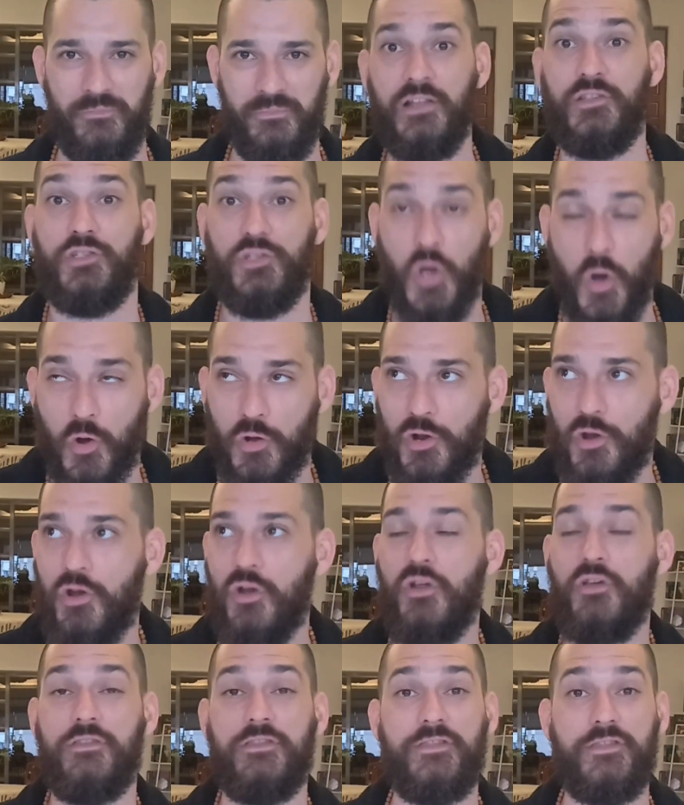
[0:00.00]
I told
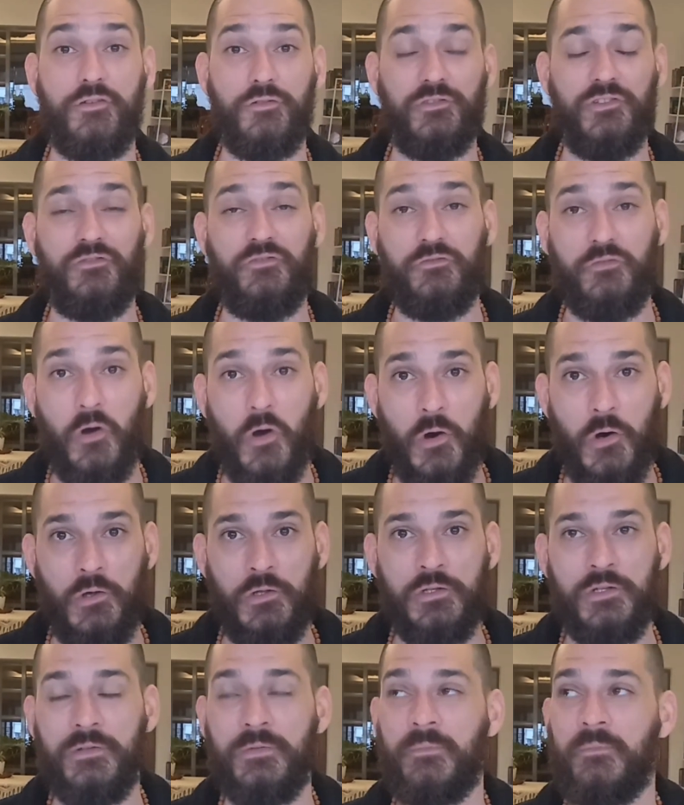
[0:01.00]
her through the
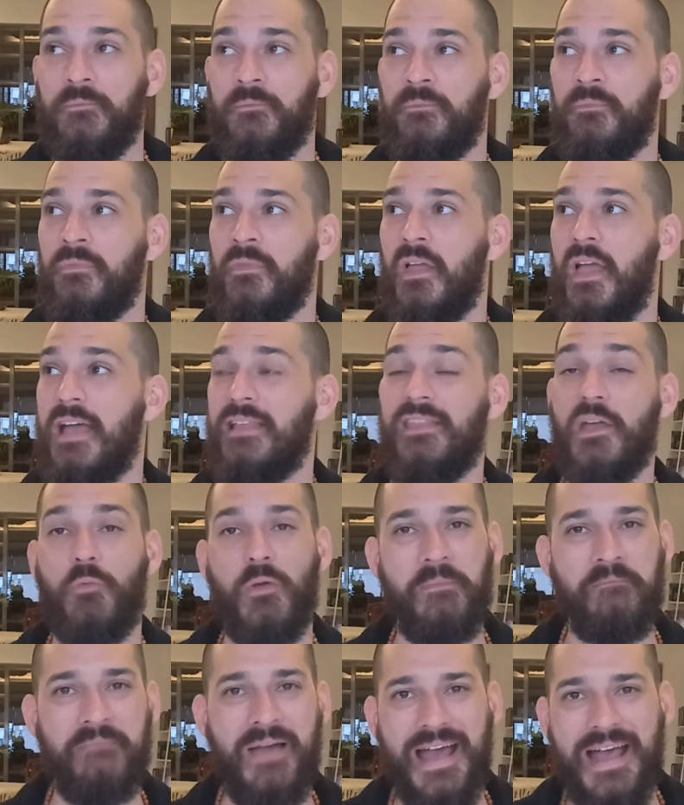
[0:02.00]
phone, and then we
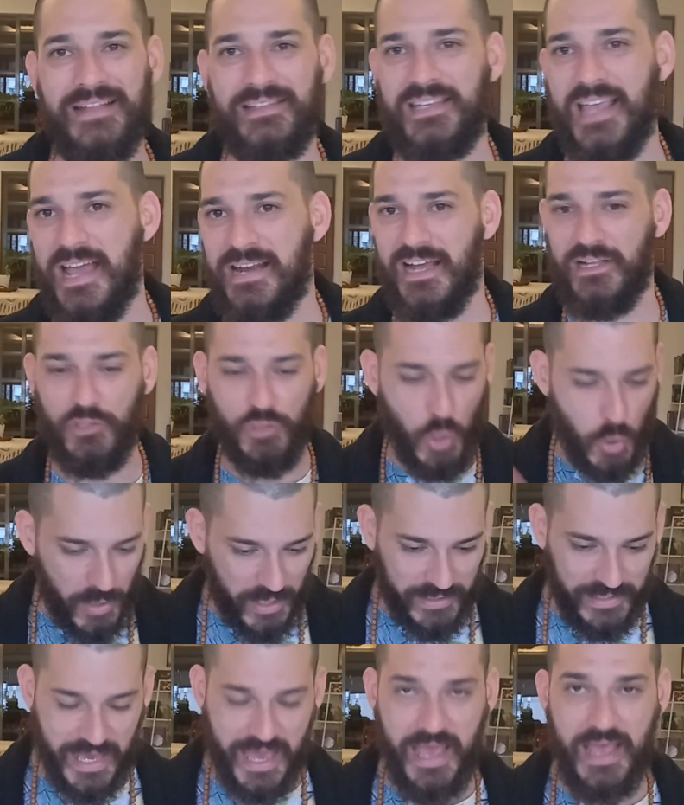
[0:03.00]
met, and I told
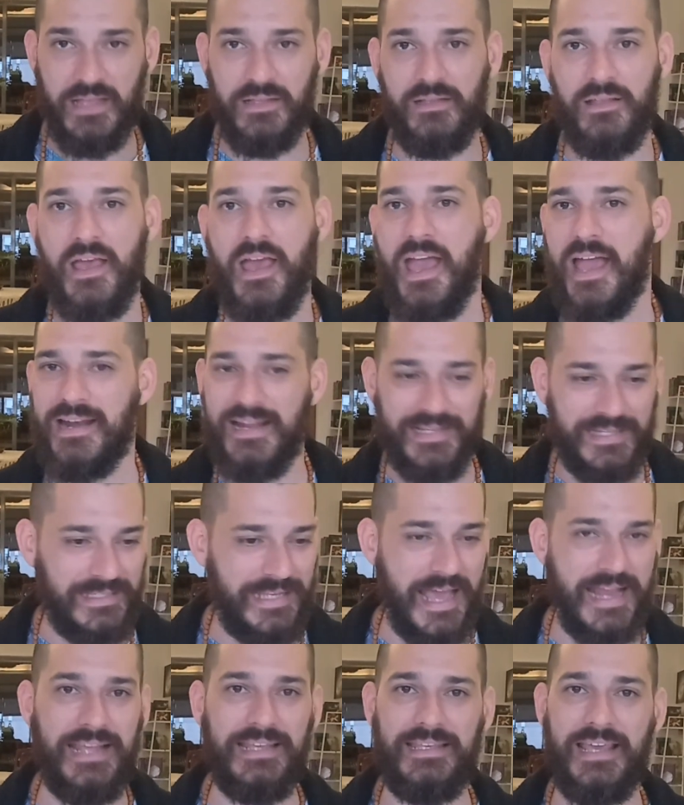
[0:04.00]
again, and I
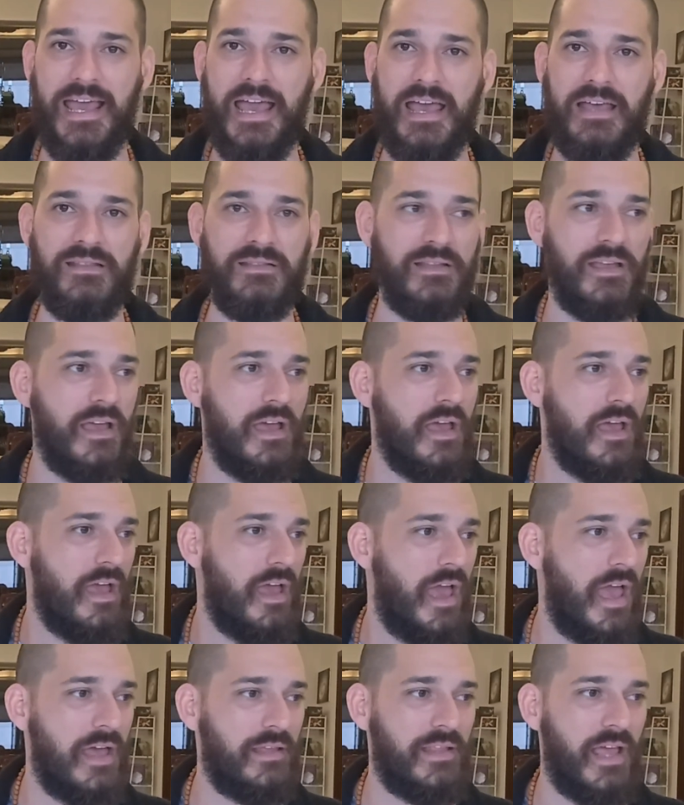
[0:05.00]
said again,
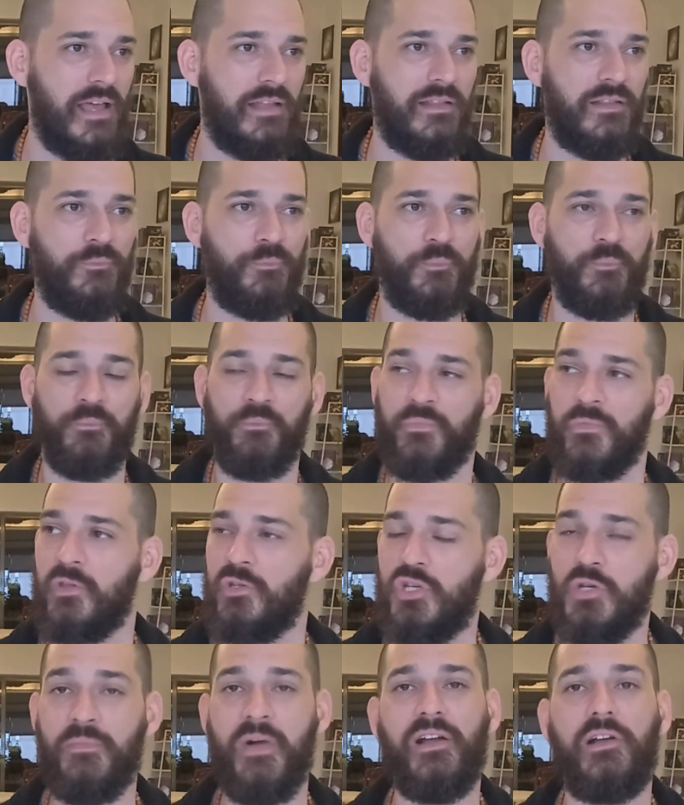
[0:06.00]
and then
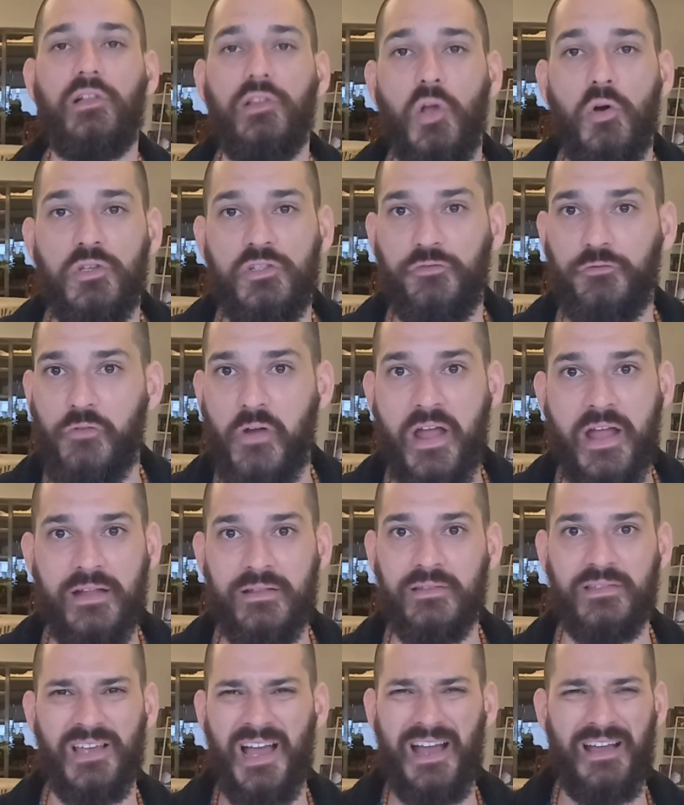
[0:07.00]
to my close
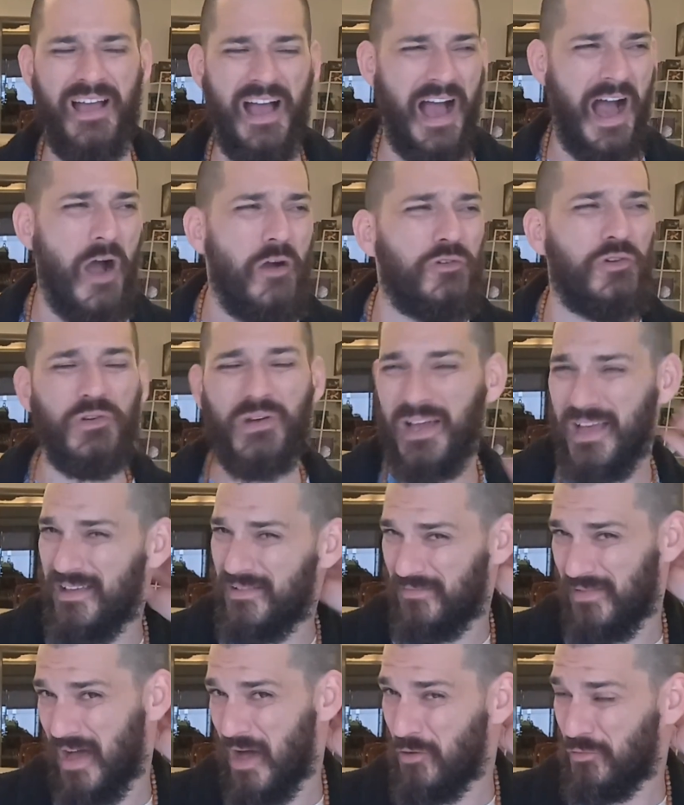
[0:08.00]
friends, how could
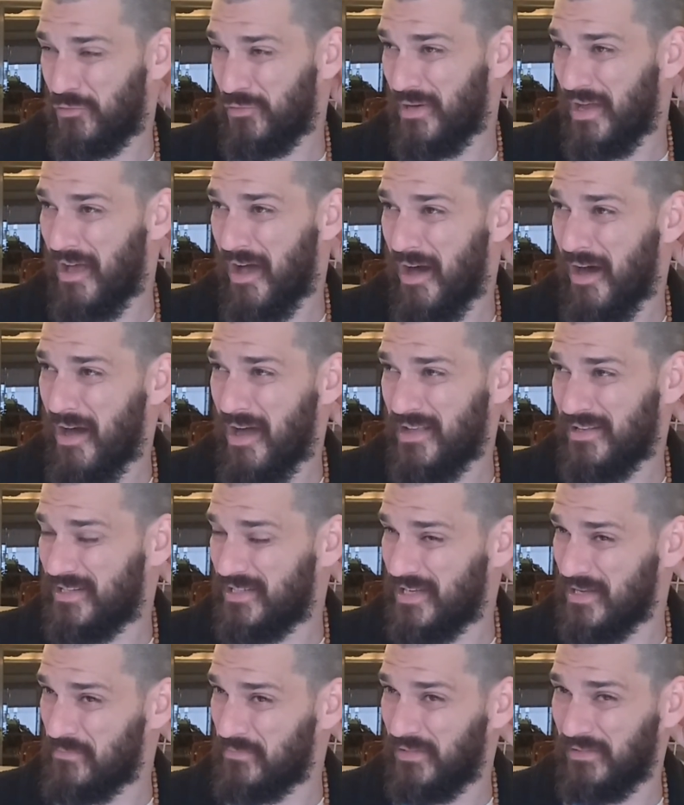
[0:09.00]
I hide
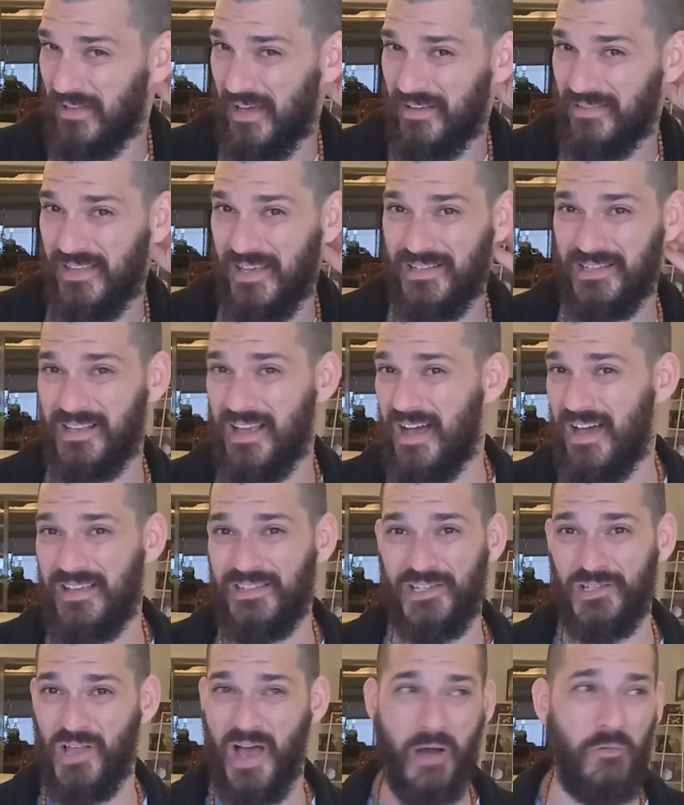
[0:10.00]
something like this,
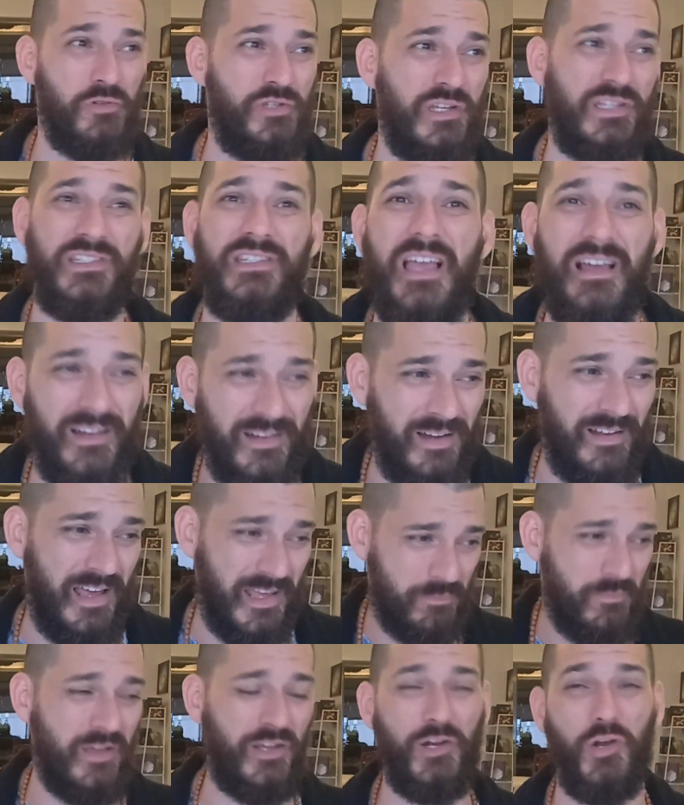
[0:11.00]
guys? And I was just telling
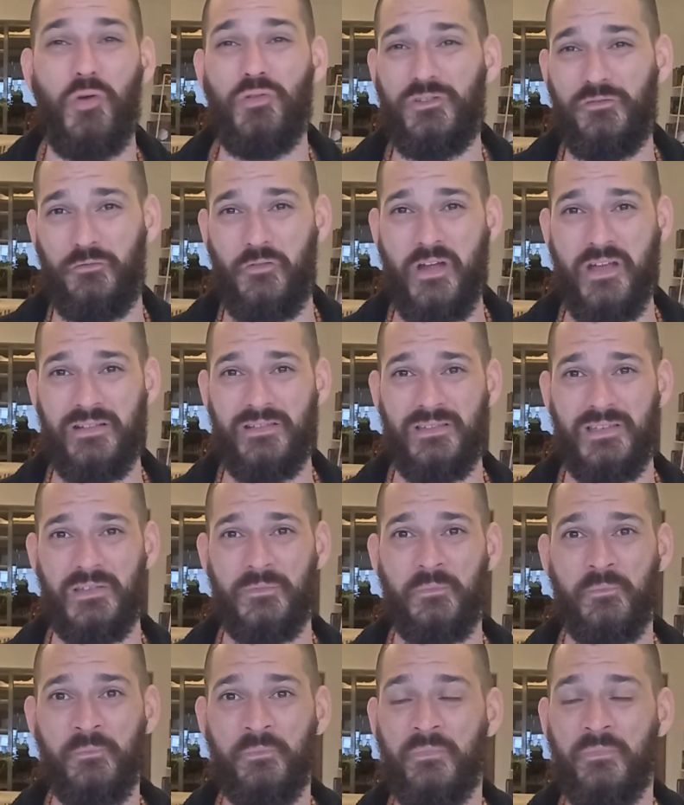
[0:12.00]
like my close friends,